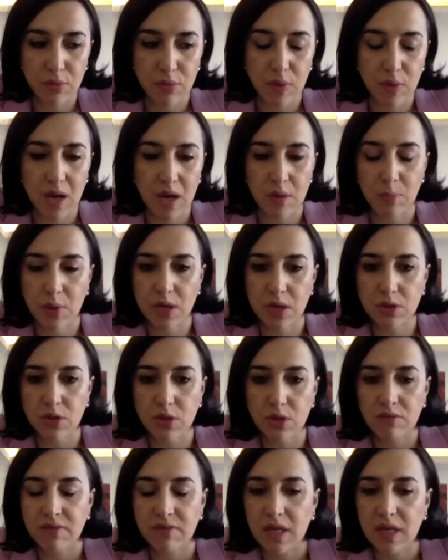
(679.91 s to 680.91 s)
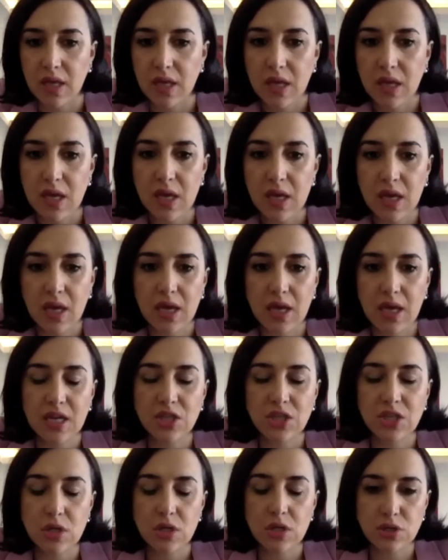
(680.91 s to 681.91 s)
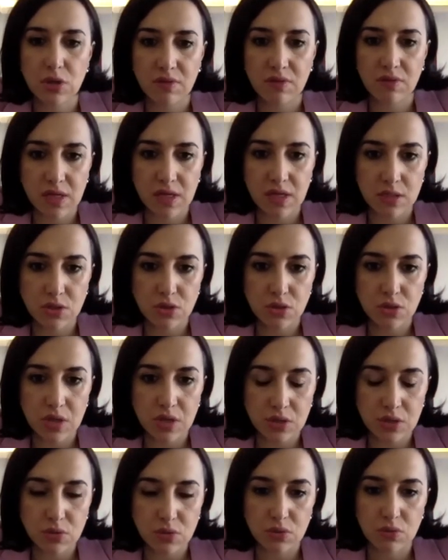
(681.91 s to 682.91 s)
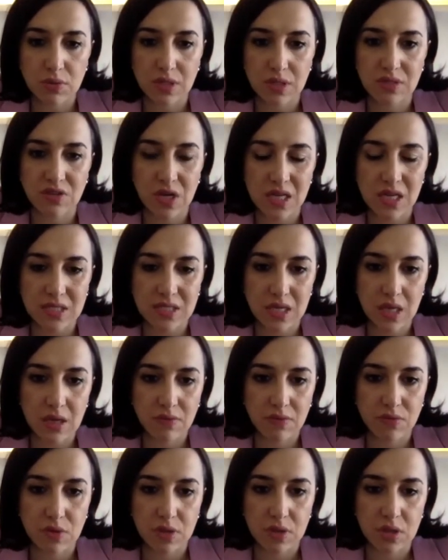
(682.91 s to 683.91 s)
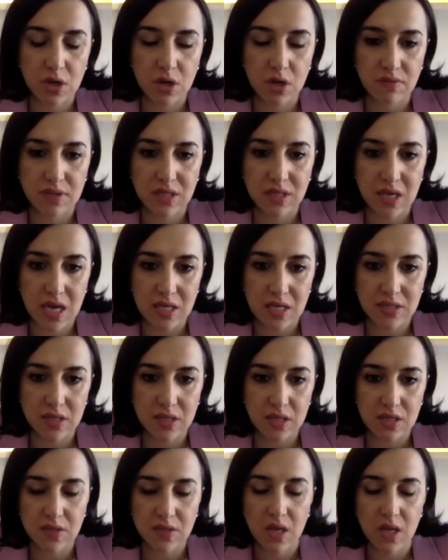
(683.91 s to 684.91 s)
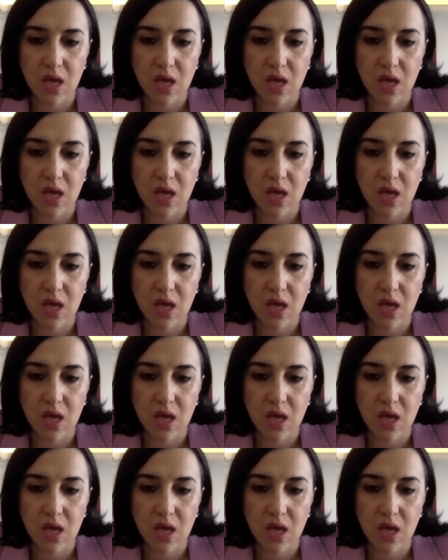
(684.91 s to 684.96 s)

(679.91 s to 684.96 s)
We are part of the National Surveillance Unit to do the tracing for the COVID cases.